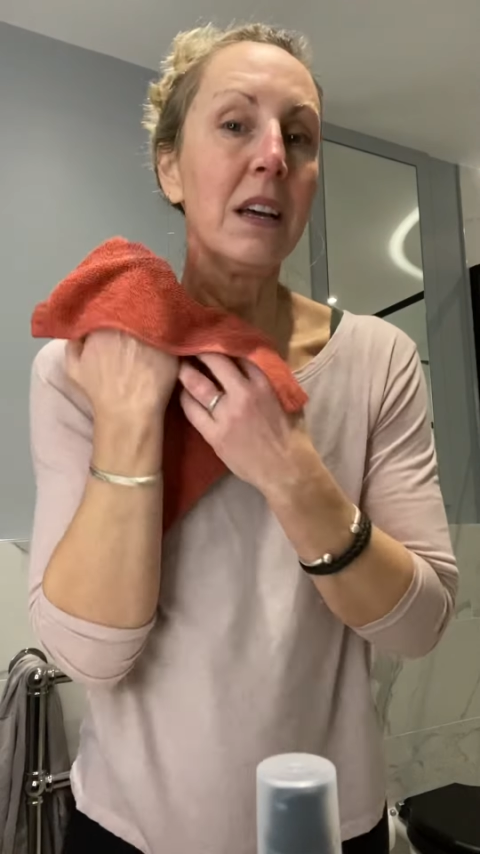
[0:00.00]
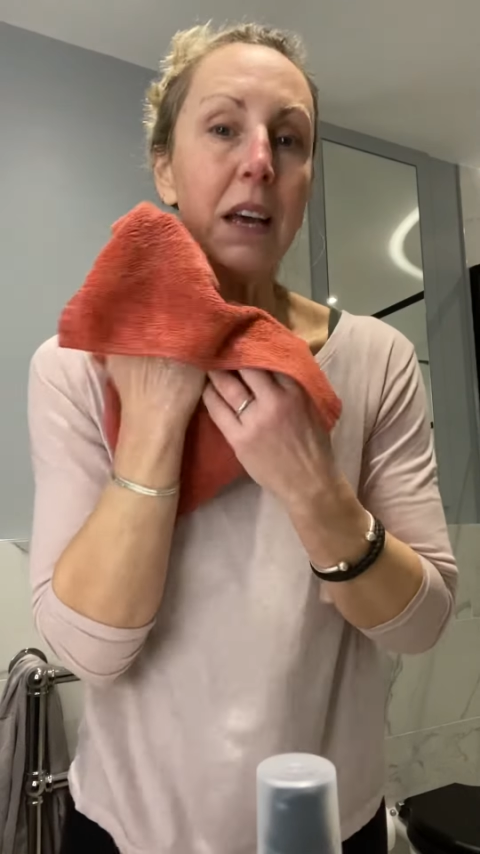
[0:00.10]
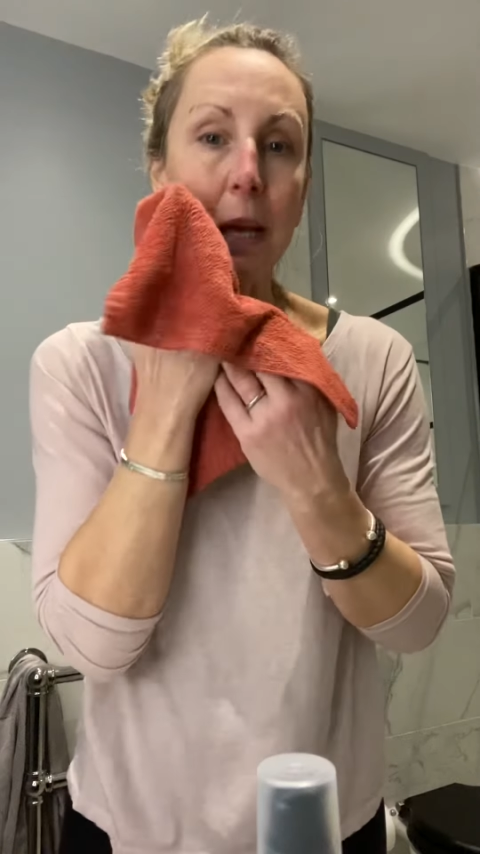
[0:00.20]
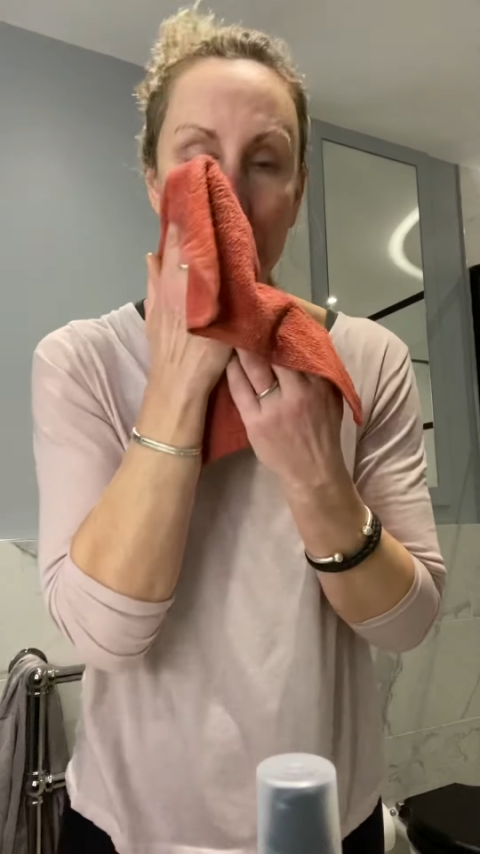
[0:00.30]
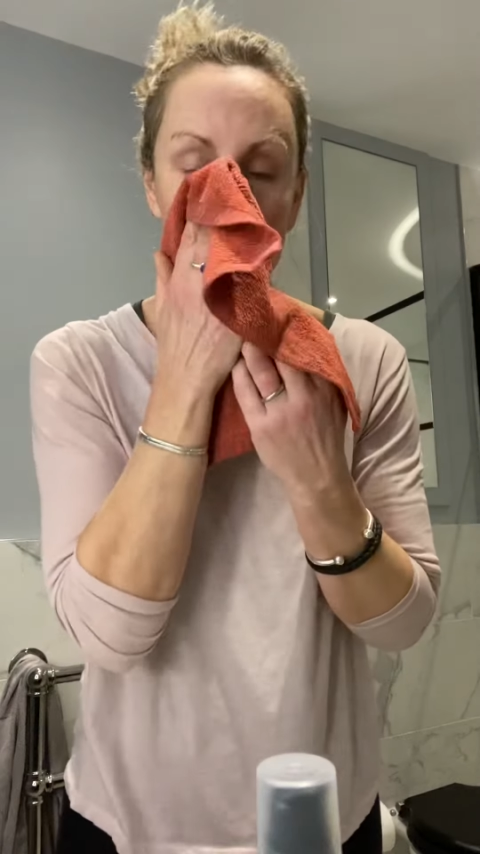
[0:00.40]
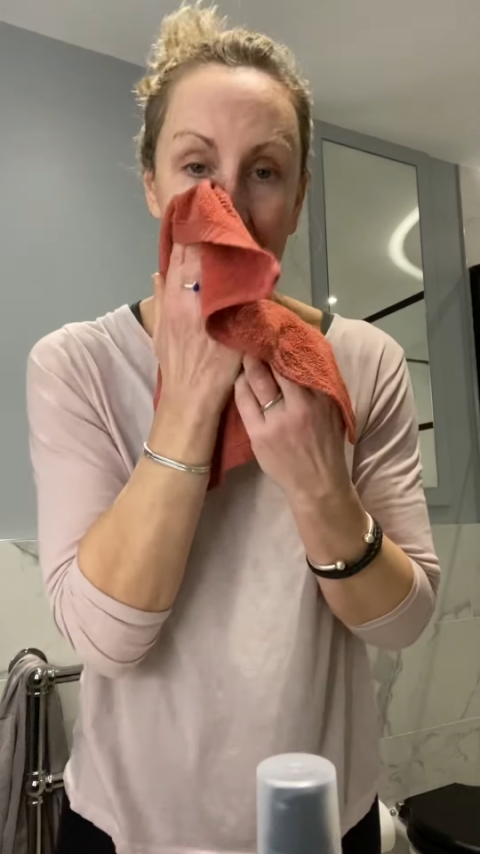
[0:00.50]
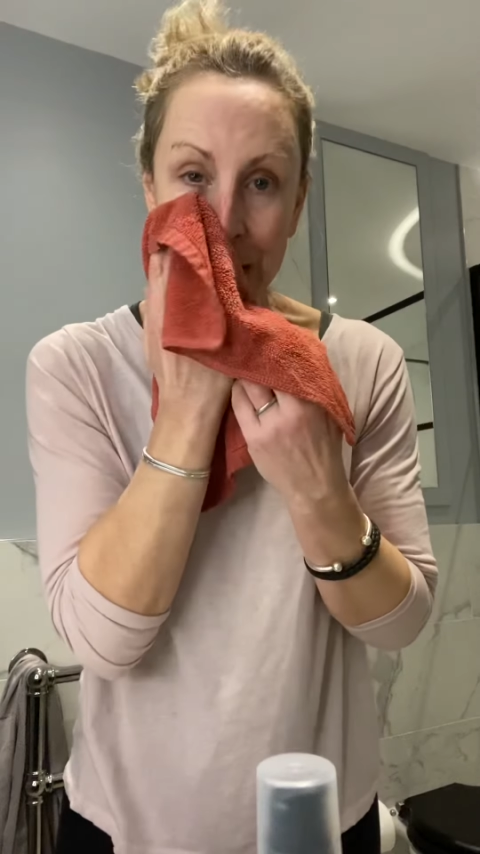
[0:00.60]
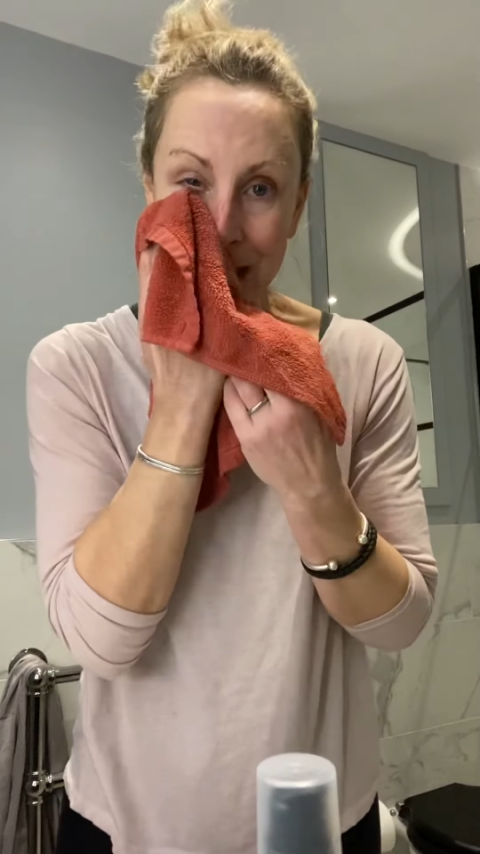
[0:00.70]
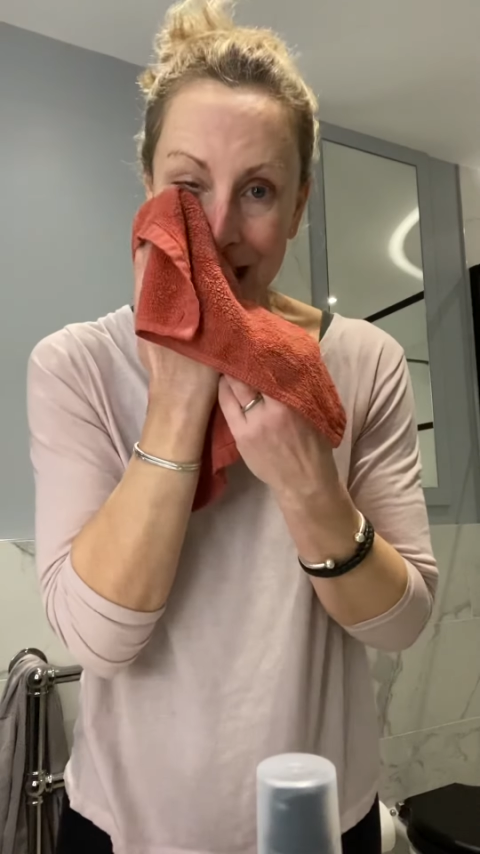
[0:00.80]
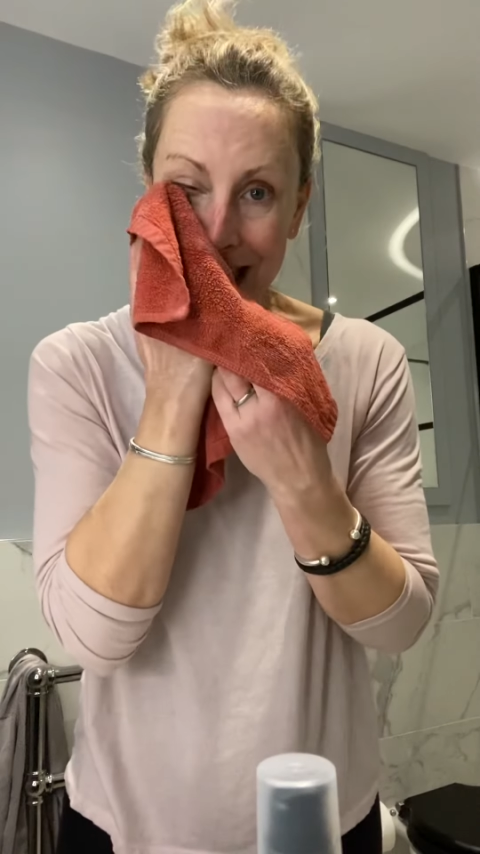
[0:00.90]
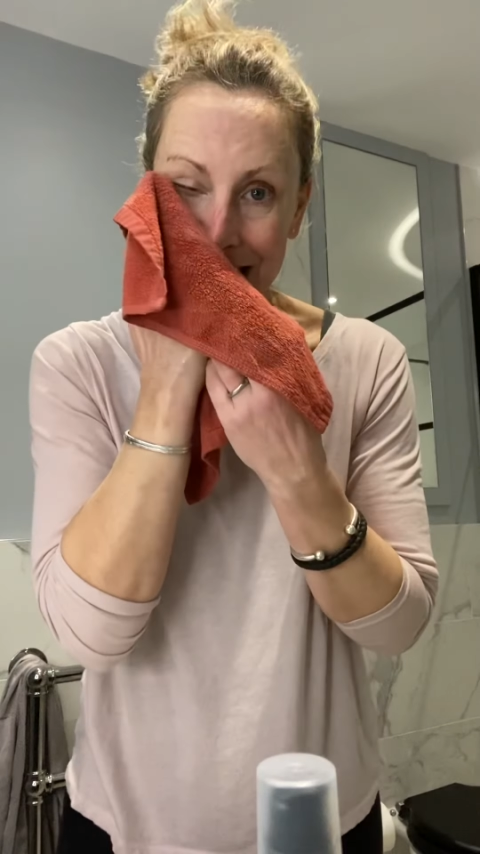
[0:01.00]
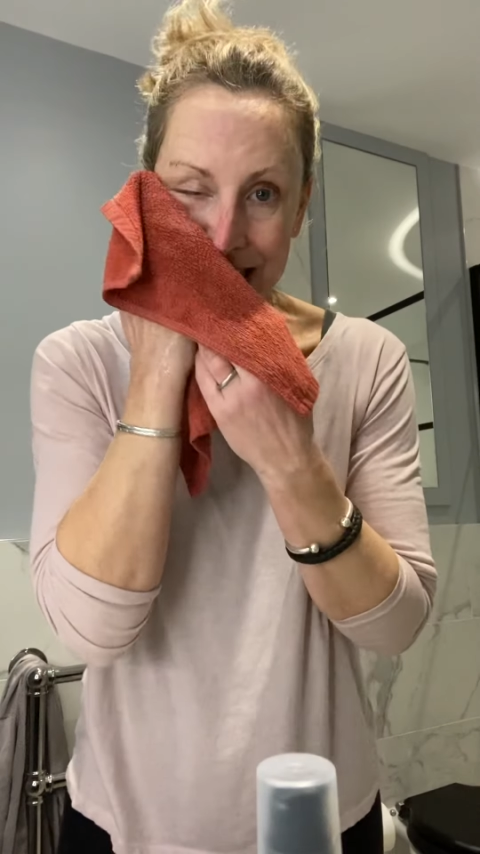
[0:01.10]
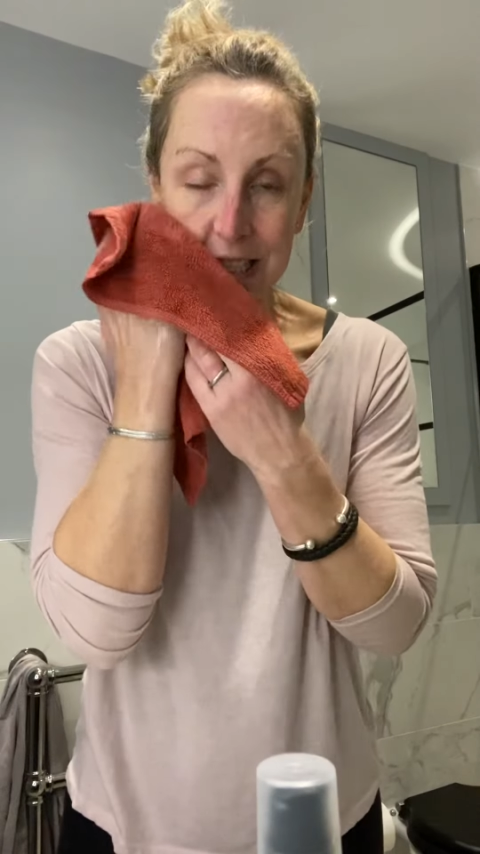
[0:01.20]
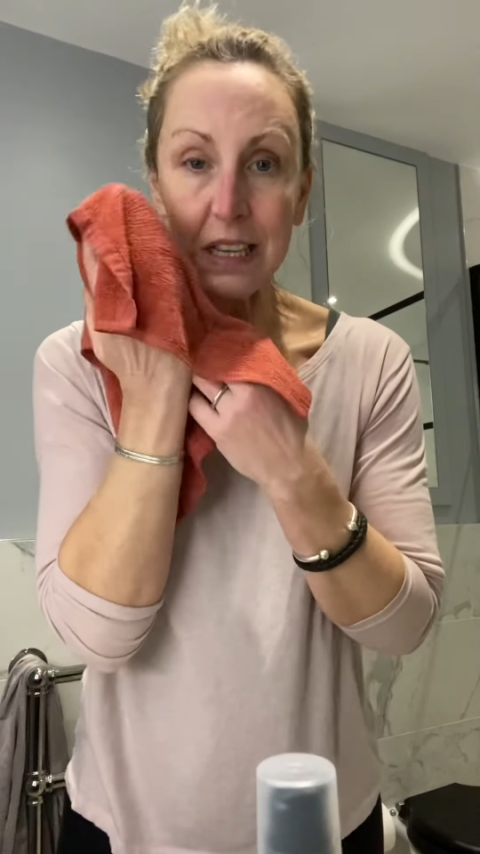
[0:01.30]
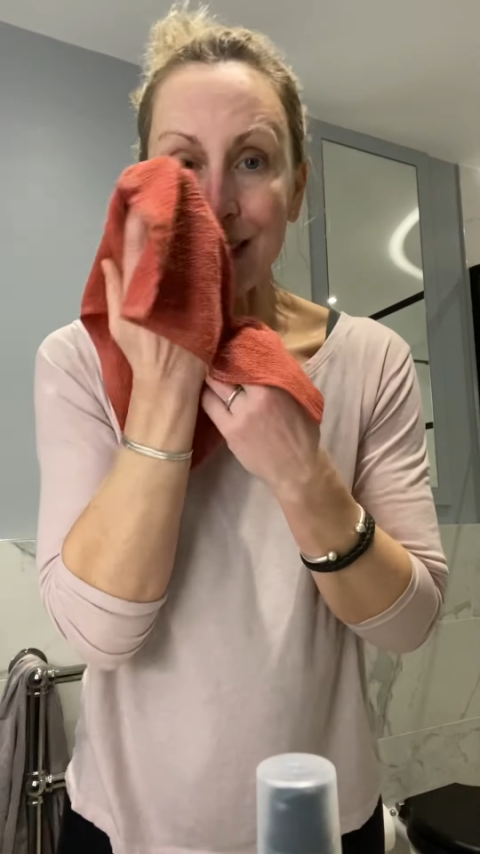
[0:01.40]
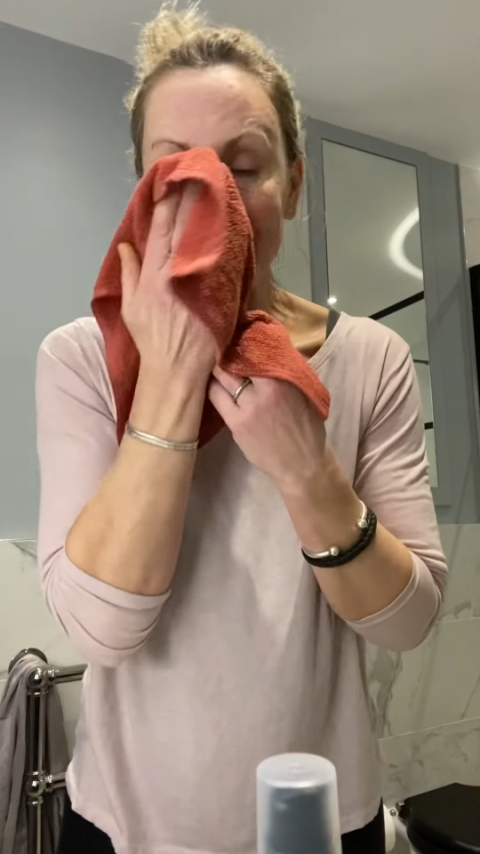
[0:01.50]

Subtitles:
It's nice and easy